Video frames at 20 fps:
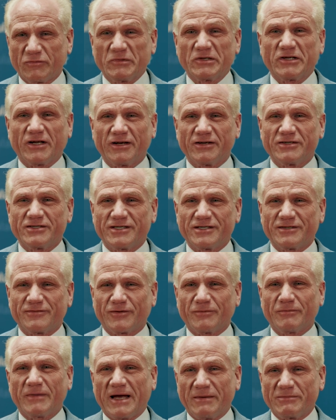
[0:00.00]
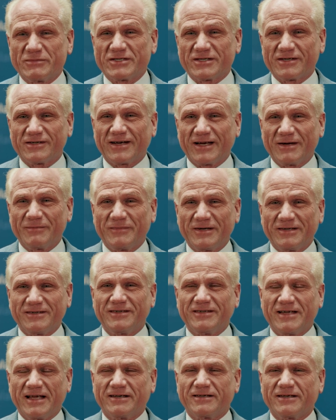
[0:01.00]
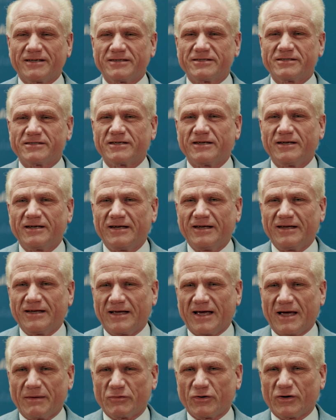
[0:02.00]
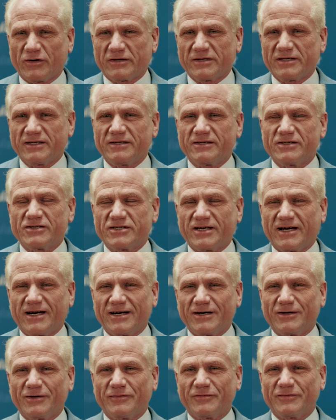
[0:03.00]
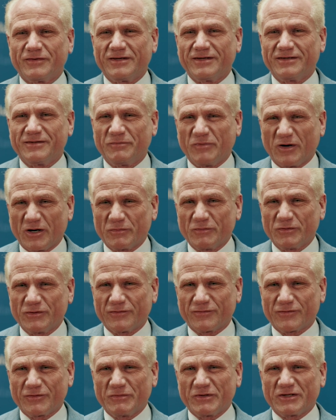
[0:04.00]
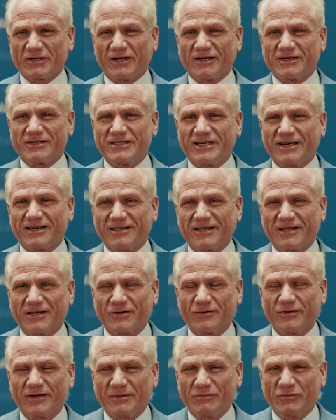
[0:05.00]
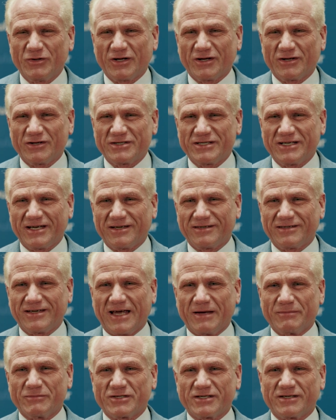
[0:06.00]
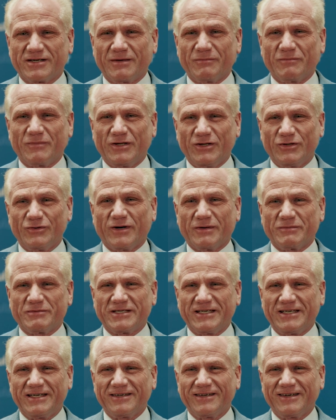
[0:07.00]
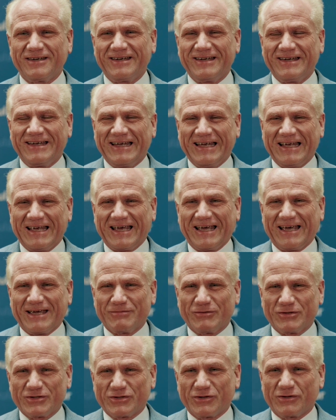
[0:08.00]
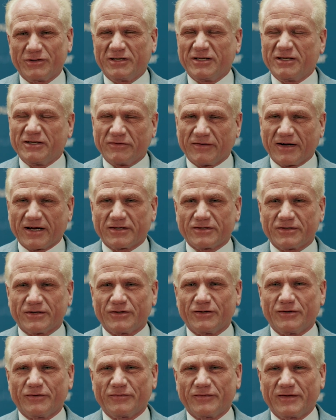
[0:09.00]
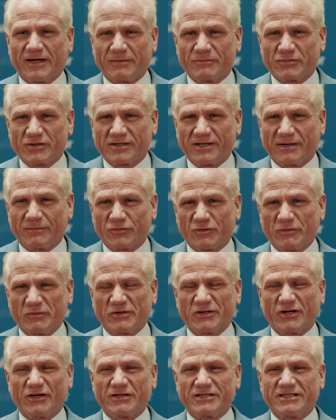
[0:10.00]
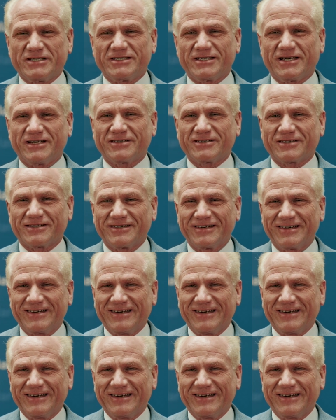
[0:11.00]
rheumatologist from Amsterdam in the Netherlands. I'm currently the chair of the Department of Rheumatology and Clinical Immunology at the Amsterdam UMC. I'm also the director of the Amsterdam Rheumatology Center.